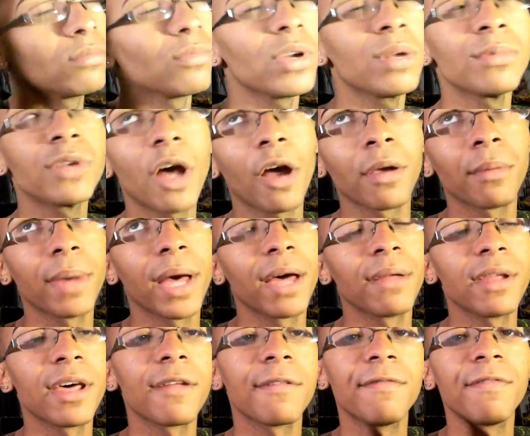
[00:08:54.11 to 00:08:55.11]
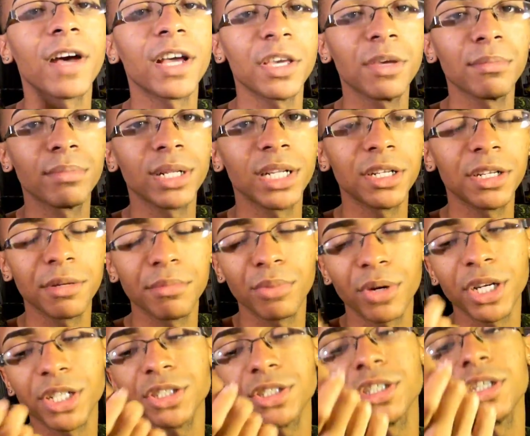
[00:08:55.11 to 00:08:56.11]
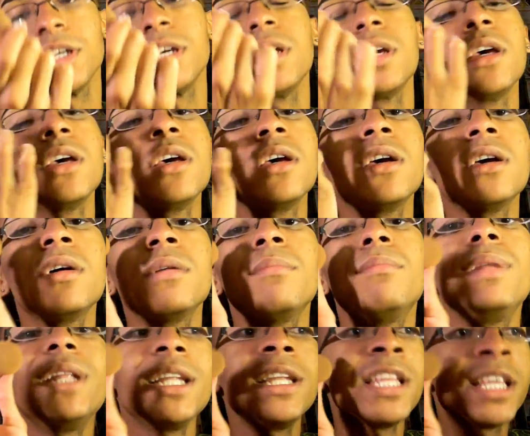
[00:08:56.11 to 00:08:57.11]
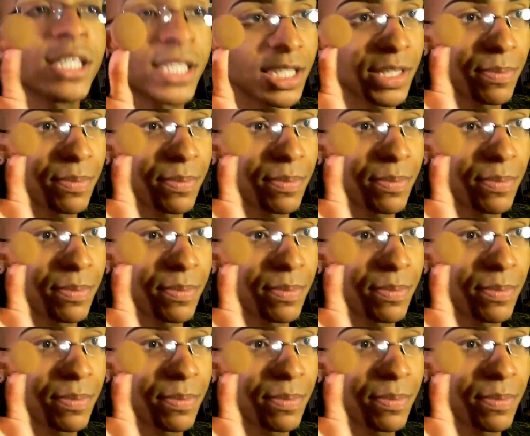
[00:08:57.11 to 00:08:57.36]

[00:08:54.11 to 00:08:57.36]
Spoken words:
What I'm talking about, not a fucking blending brush. Blending